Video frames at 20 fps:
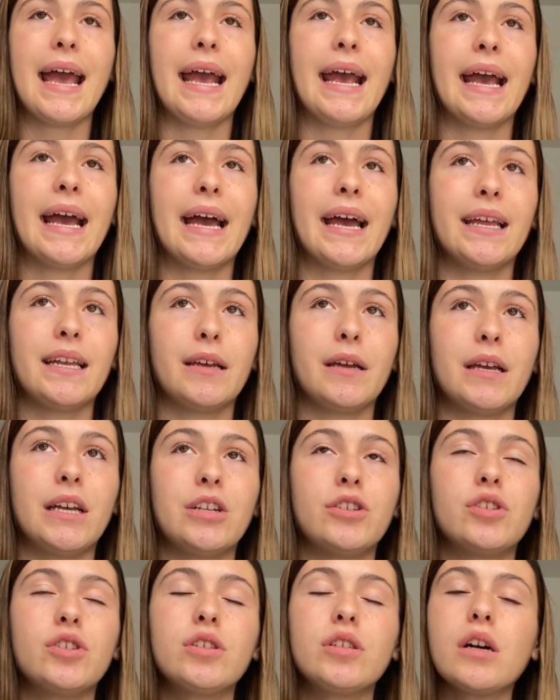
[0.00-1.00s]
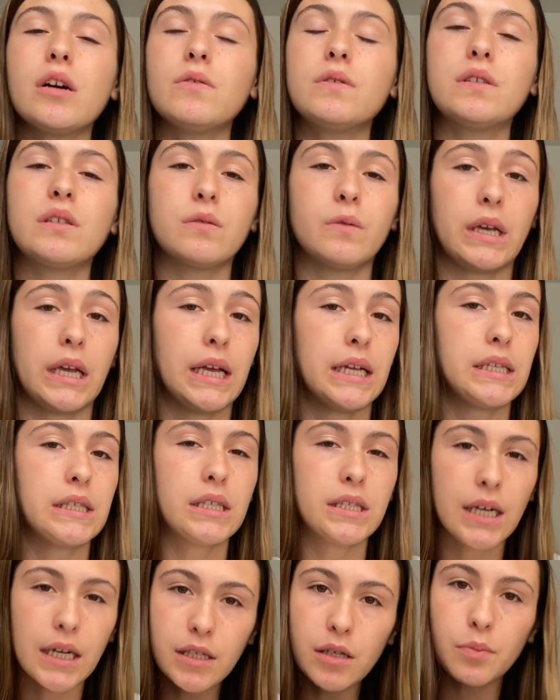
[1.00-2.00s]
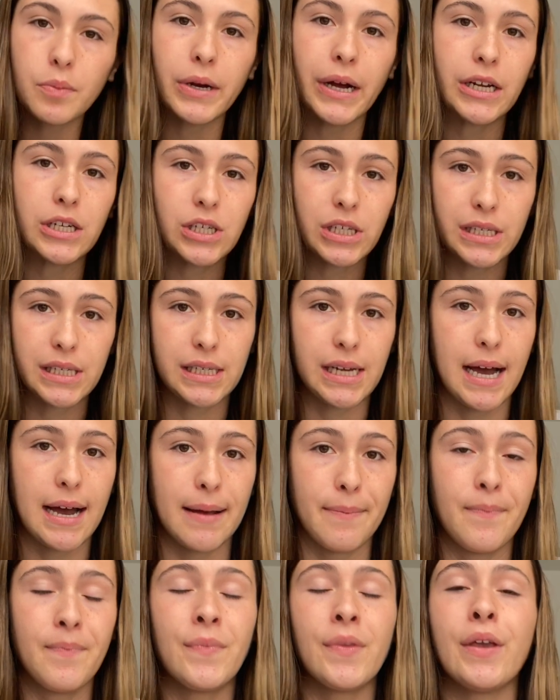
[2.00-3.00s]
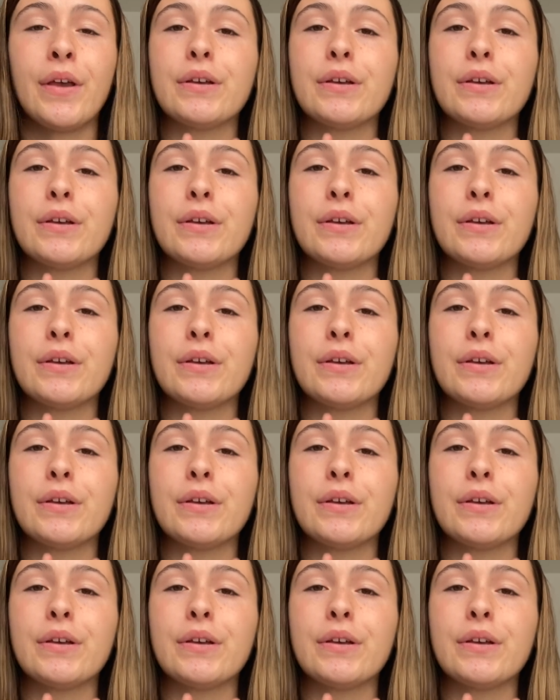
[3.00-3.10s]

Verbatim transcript: And it's so sweet. It's such a precious time.